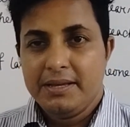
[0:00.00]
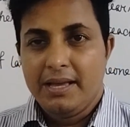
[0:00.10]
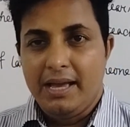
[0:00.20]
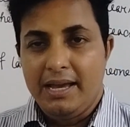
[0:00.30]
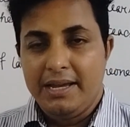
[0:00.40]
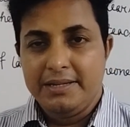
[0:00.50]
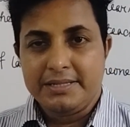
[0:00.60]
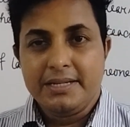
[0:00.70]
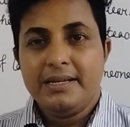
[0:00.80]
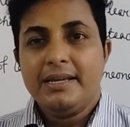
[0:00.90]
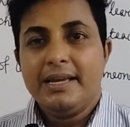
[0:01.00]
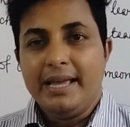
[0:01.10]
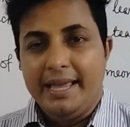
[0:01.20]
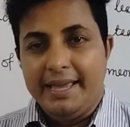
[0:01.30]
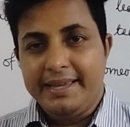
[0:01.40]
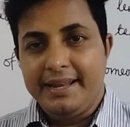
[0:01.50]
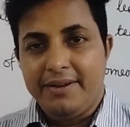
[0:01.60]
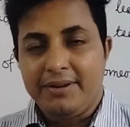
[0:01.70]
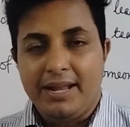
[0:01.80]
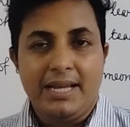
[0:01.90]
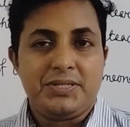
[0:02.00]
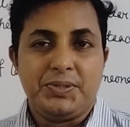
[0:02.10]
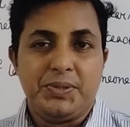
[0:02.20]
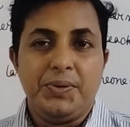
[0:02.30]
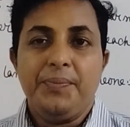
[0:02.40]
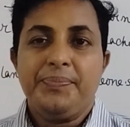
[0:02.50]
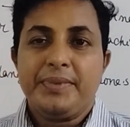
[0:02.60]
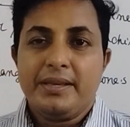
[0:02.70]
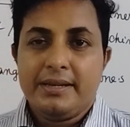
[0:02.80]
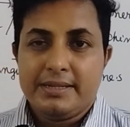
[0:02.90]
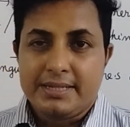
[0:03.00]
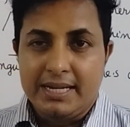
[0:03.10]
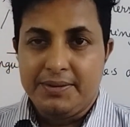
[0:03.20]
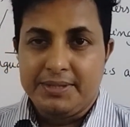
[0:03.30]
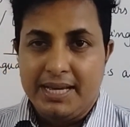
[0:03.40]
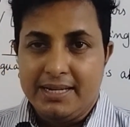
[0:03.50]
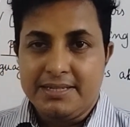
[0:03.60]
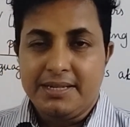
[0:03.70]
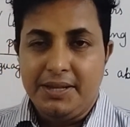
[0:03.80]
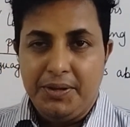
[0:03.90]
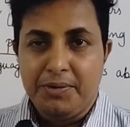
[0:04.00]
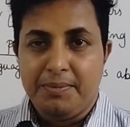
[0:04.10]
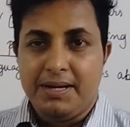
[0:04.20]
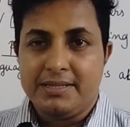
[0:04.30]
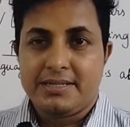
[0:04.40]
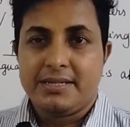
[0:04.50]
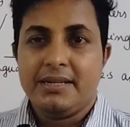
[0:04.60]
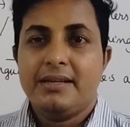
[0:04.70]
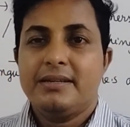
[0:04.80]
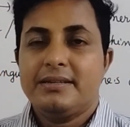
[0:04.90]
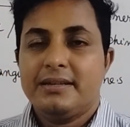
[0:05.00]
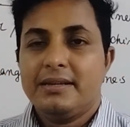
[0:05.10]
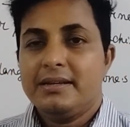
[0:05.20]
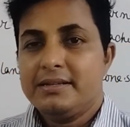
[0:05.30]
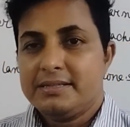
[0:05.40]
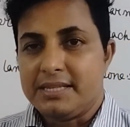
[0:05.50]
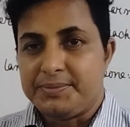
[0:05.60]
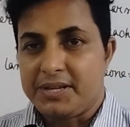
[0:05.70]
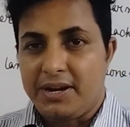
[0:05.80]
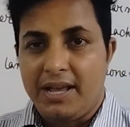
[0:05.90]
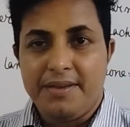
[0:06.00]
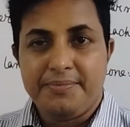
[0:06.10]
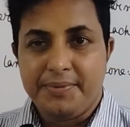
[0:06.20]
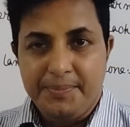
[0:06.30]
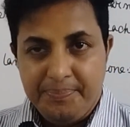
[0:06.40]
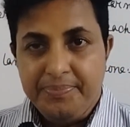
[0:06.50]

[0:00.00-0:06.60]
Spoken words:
And again, I would like to tell you that you must subscribe